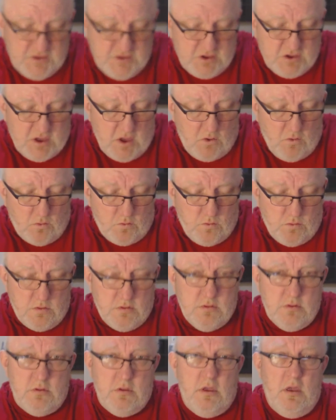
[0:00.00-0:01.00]
and you go
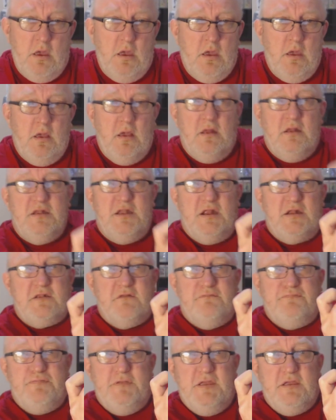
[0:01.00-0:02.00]
take
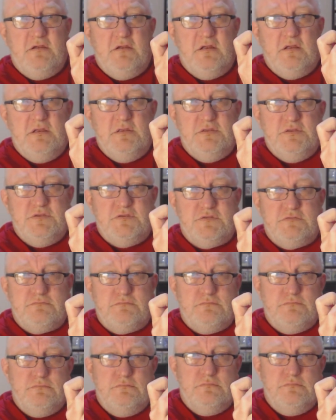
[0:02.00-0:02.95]
the finger and just